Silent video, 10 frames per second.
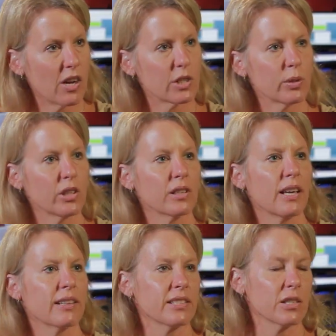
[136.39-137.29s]
launch would
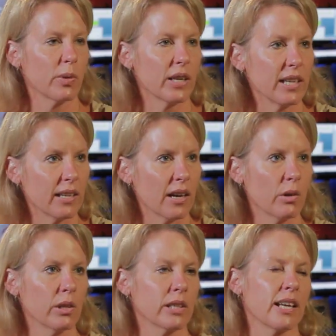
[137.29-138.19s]
look like, this is what
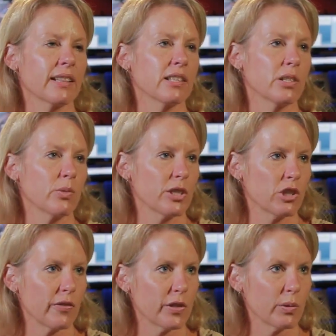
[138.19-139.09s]
EDL would look like, this is what
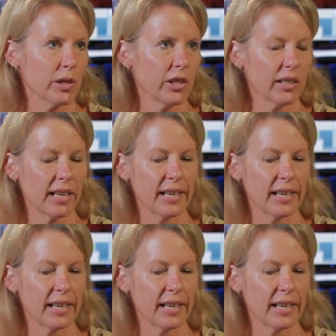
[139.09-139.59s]
surface would look